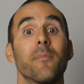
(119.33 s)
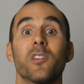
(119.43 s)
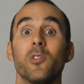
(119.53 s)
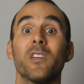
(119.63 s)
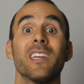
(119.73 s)
so
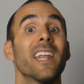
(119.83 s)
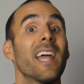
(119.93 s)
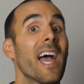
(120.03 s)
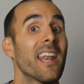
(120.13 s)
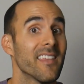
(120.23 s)
you can get
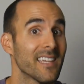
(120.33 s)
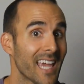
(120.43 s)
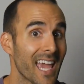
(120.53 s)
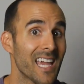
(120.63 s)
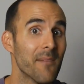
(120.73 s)
ahead of the
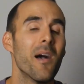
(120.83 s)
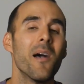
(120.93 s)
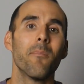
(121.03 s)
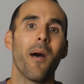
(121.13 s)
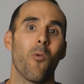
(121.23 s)
game
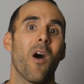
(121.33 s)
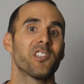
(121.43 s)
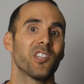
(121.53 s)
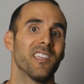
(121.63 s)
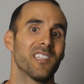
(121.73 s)
by
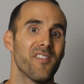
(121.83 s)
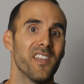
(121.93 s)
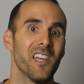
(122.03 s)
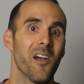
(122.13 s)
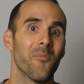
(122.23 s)
watching this
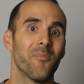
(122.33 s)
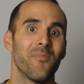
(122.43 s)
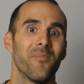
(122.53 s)
video.